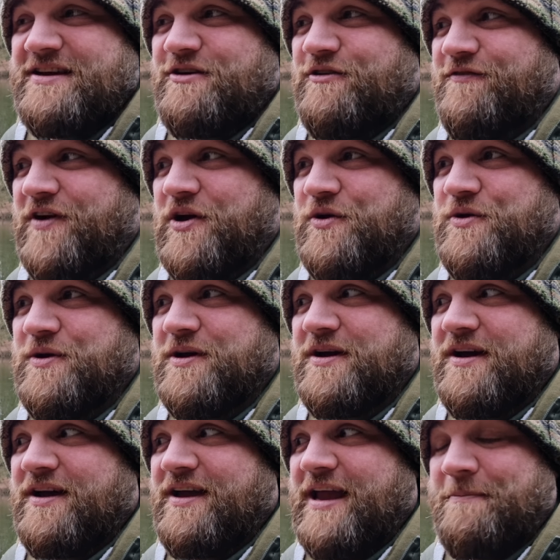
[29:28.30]
although
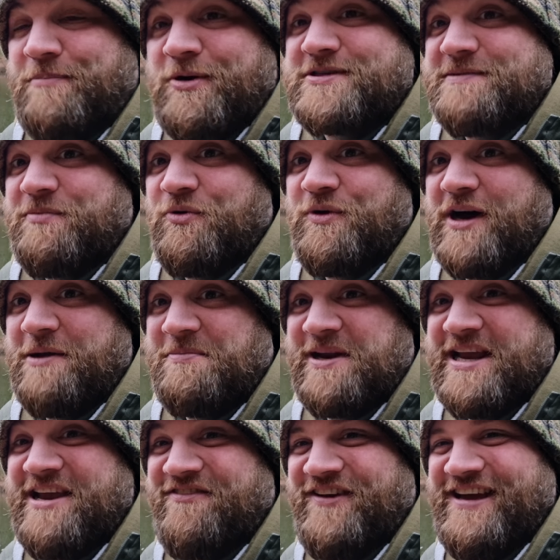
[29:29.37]
impossible, I
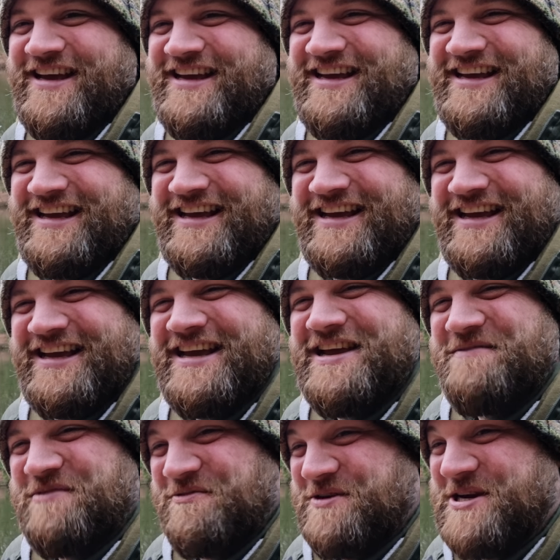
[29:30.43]
believe.
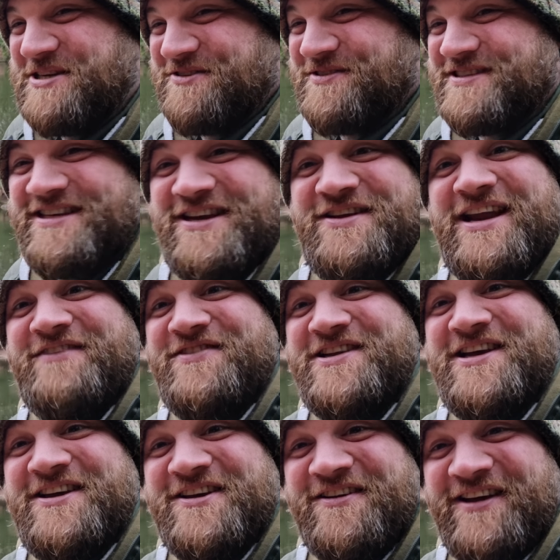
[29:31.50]
But we shall see. You never
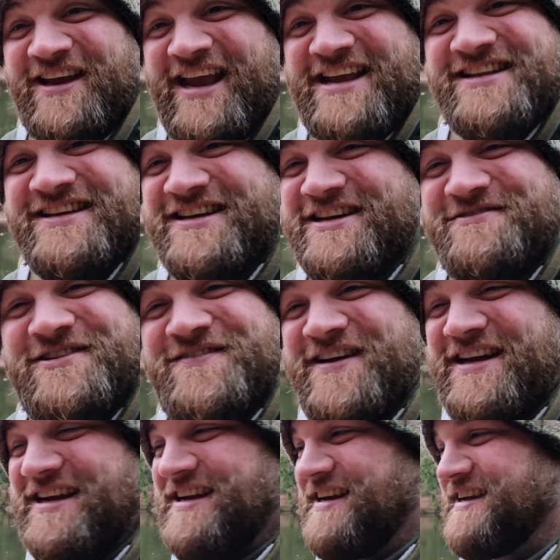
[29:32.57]
know. Again, with
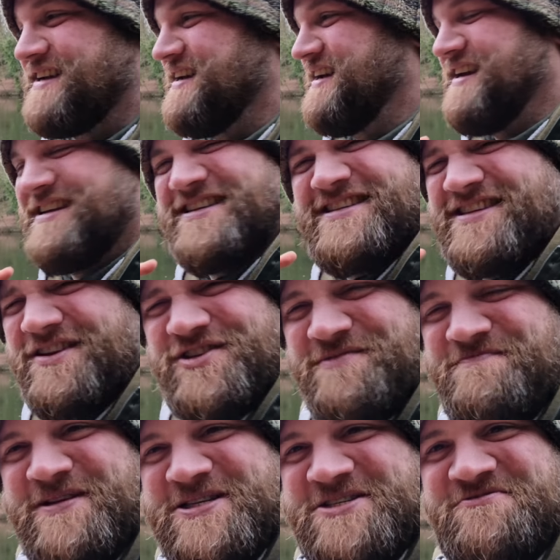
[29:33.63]
angling, it's such a
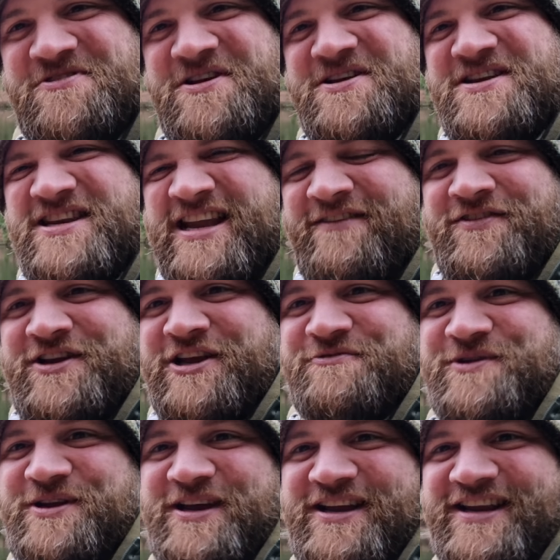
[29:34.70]
mystery. You never know
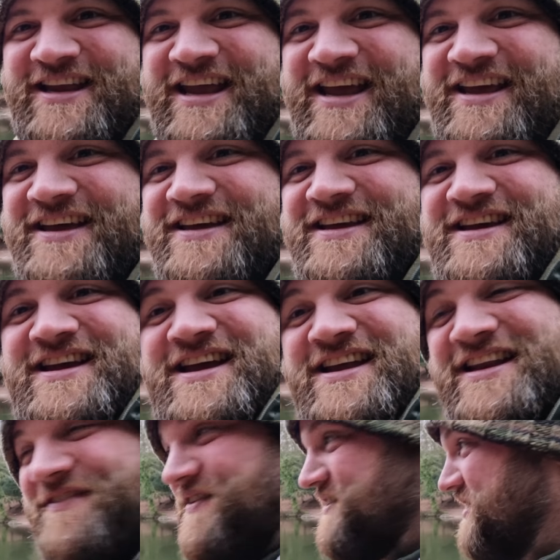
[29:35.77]
what you're going to get.
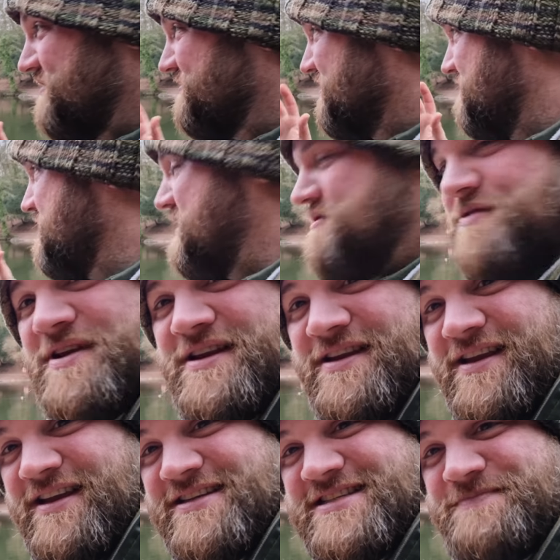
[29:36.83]
And if you don't go out and
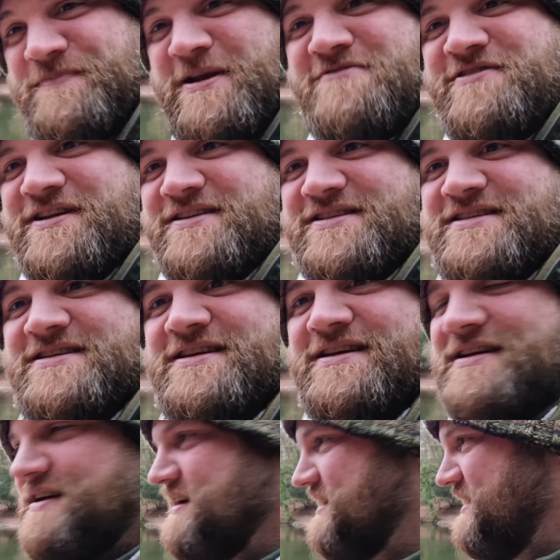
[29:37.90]
experience
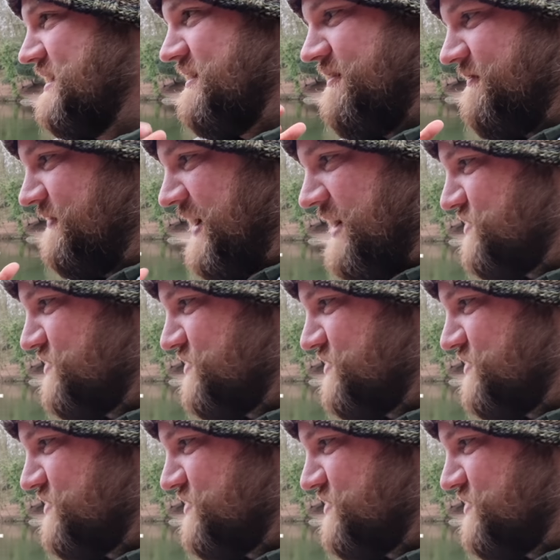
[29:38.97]
the